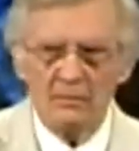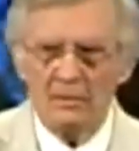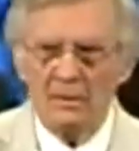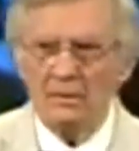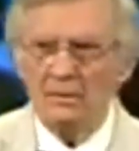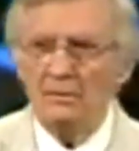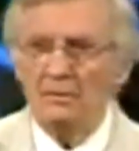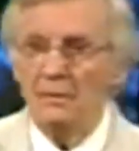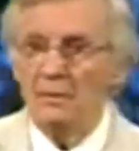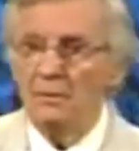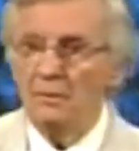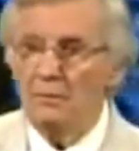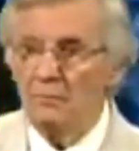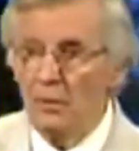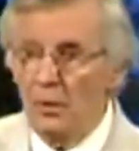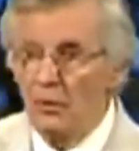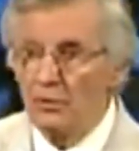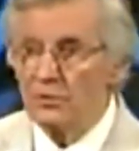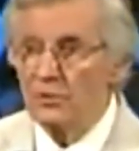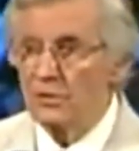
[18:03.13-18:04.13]
and
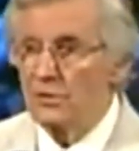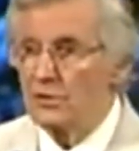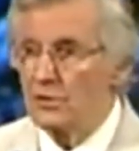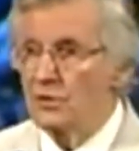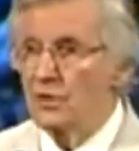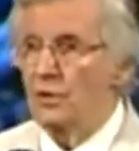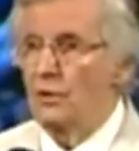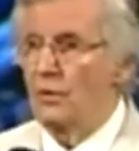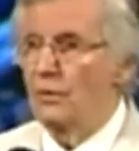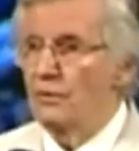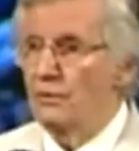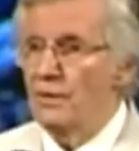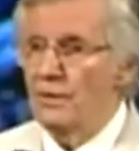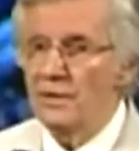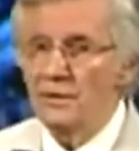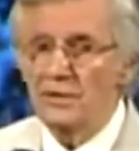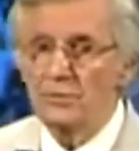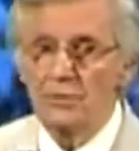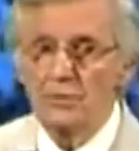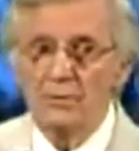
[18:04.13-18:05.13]
Moses told
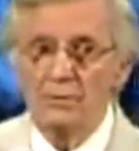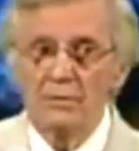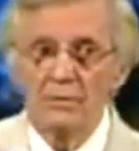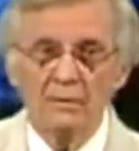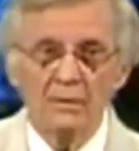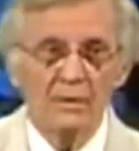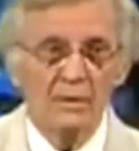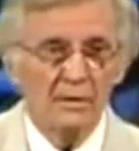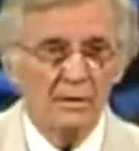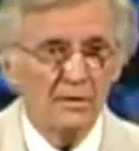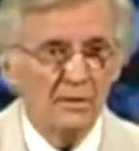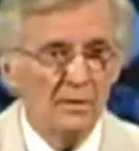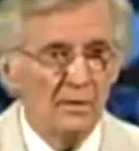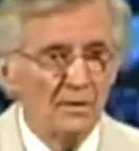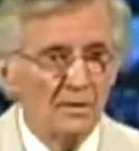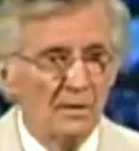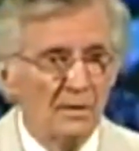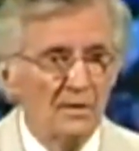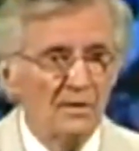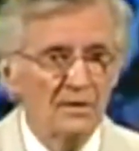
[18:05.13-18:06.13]
Israel,
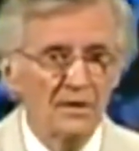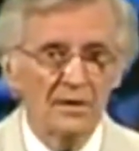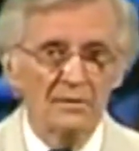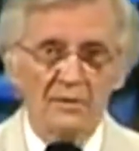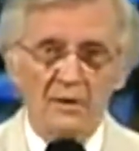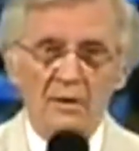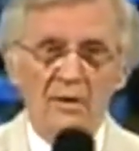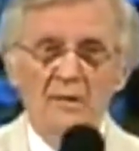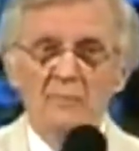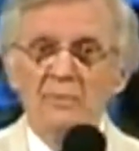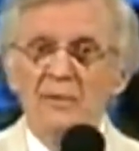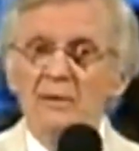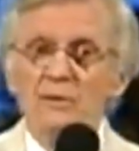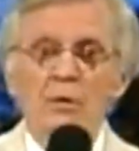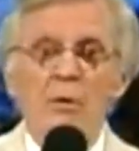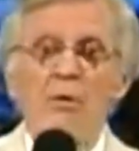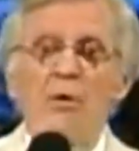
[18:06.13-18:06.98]
he, he said, there can be